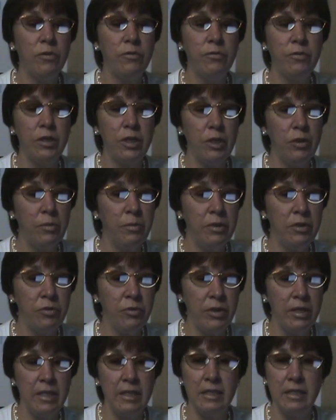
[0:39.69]
of human
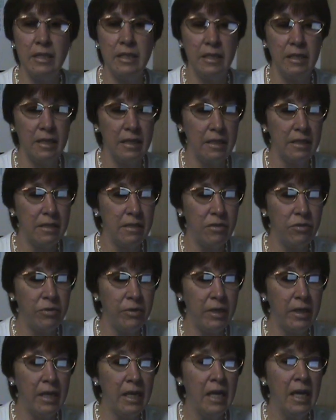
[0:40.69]
rights in
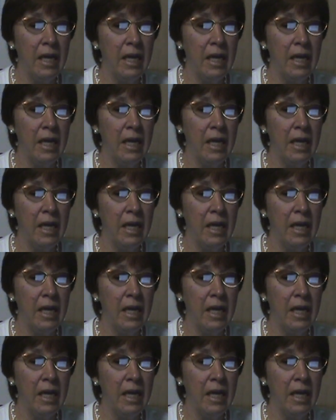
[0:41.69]
history,